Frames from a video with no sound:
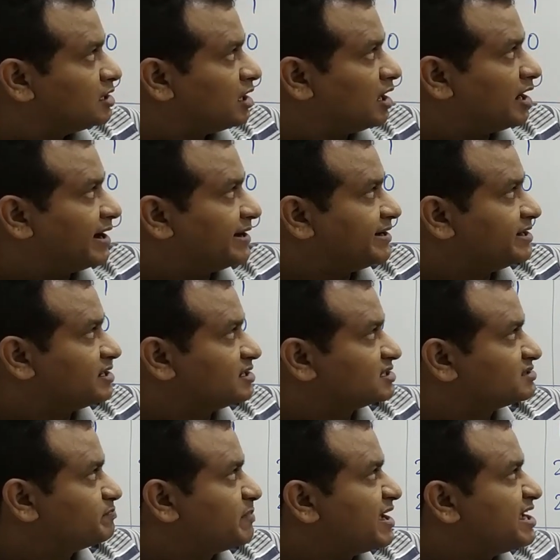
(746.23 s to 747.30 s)
and uh,
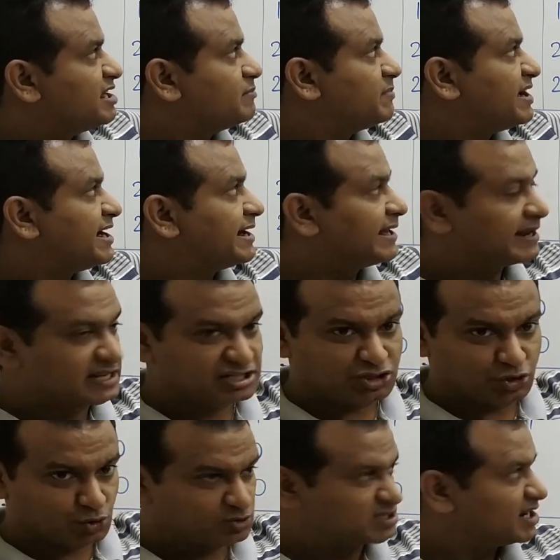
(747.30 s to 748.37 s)
Spain played against
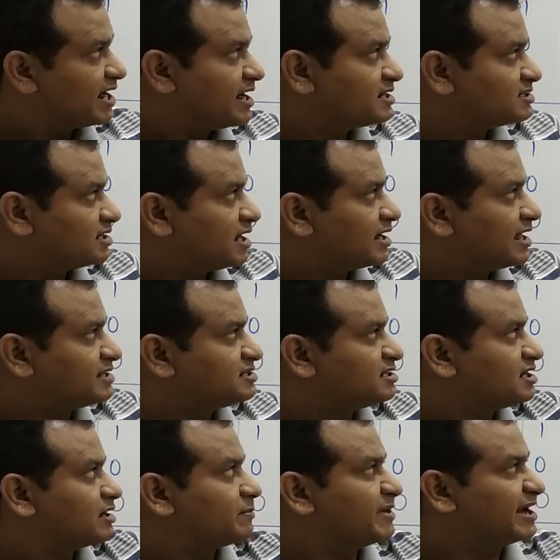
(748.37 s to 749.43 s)
New Zealand and
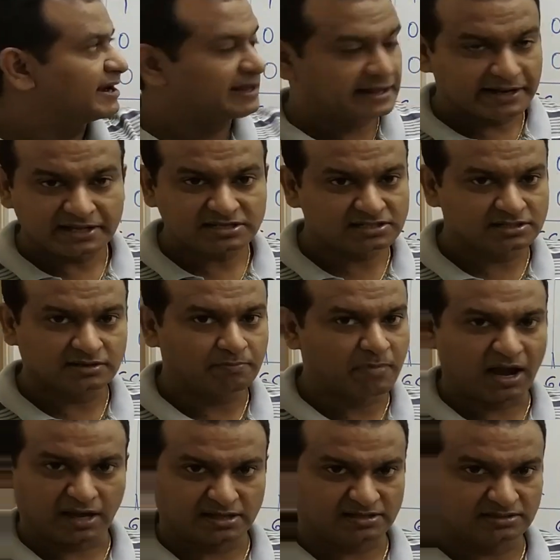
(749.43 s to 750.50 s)
Argentina played against
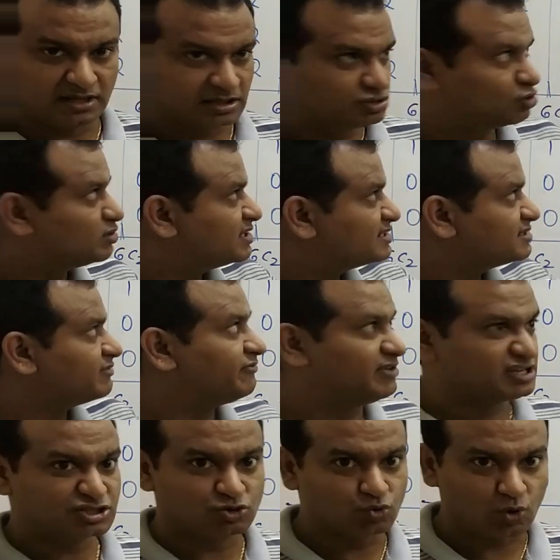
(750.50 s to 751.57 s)
Pakistan. So this is the
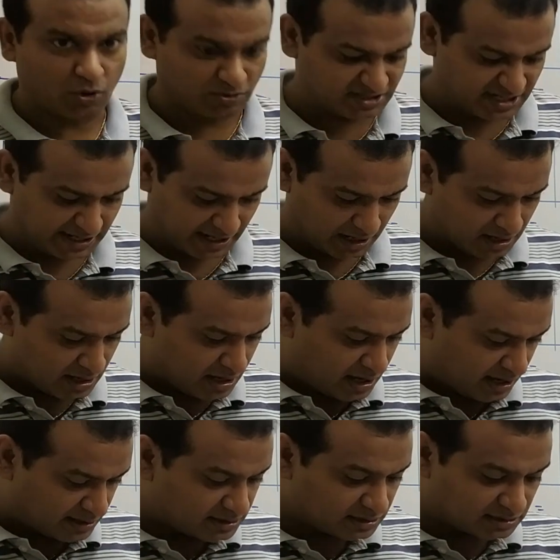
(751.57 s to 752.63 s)
first two rounds data.
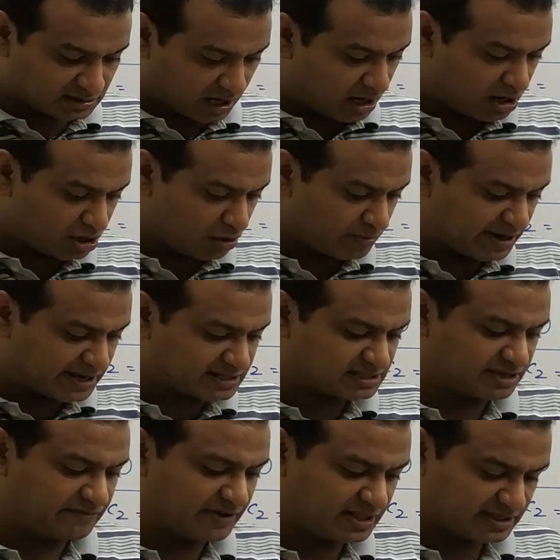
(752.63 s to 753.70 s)
In the third round, it is
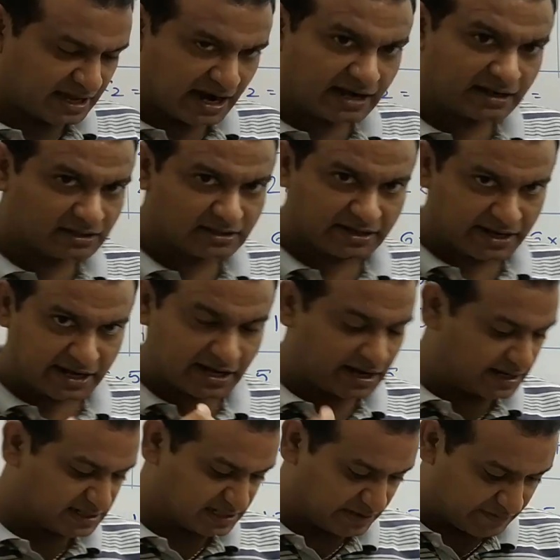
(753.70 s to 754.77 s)
given that in the data
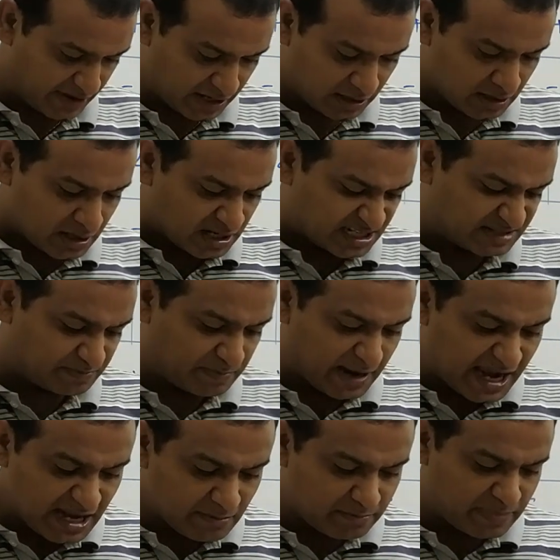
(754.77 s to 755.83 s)
it is given
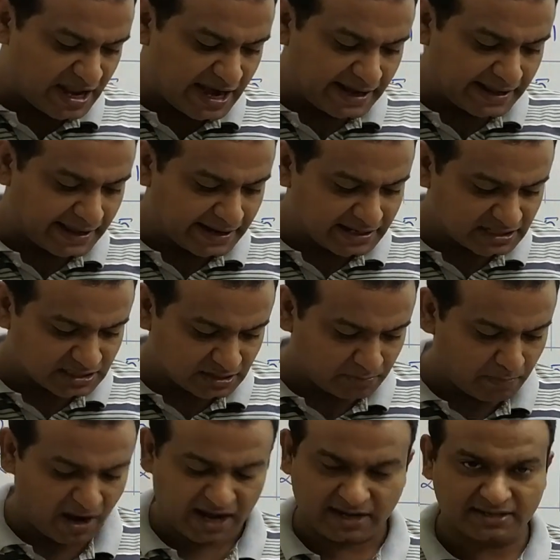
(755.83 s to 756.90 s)
Spain played against
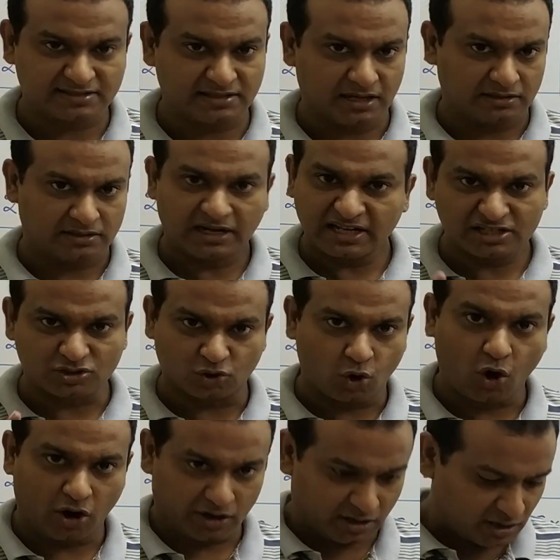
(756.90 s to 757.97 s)
Pakistan. That is
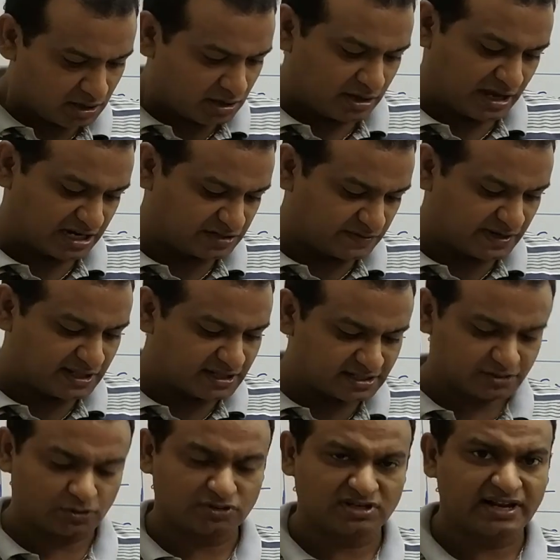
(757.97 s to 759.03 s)
wrong. Actually, in
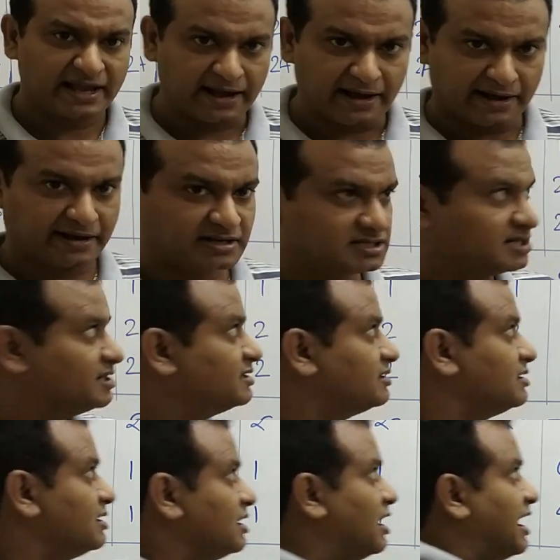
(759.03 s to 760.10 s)
this question, I corrected
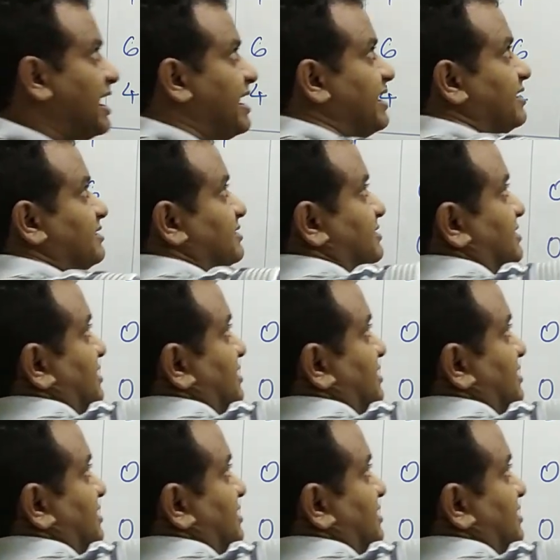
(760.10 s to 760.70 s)
and this